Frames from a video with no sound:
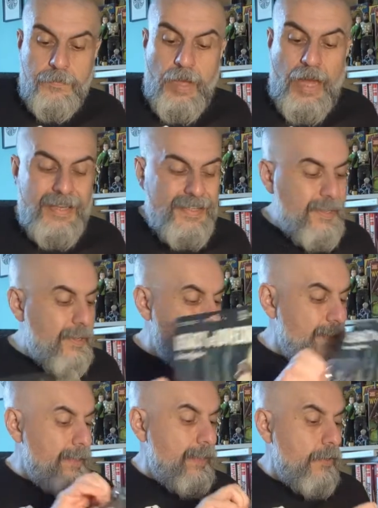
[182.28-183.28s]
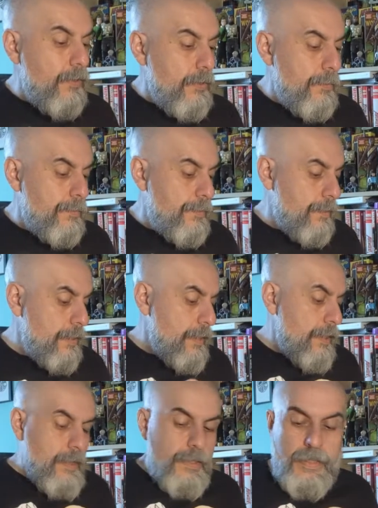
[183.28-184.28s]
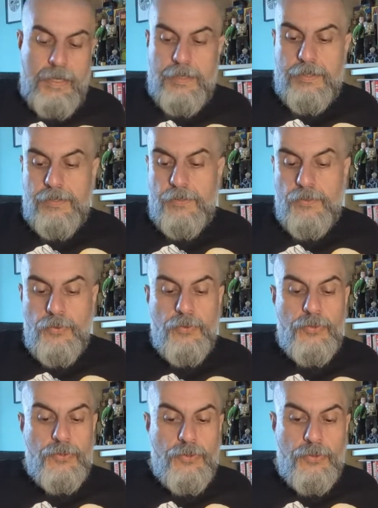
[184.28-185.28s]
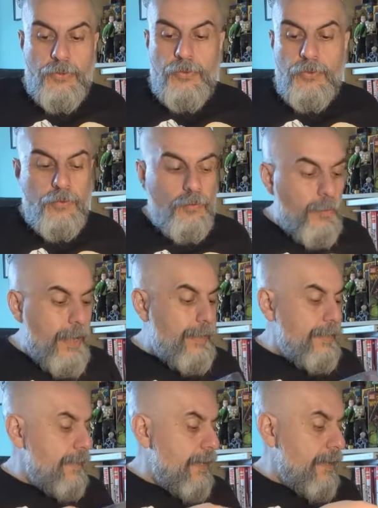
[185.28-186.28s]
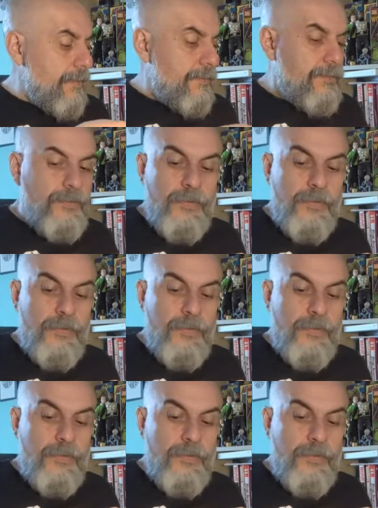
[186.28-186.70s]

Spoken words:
I certainly hope that those do well enough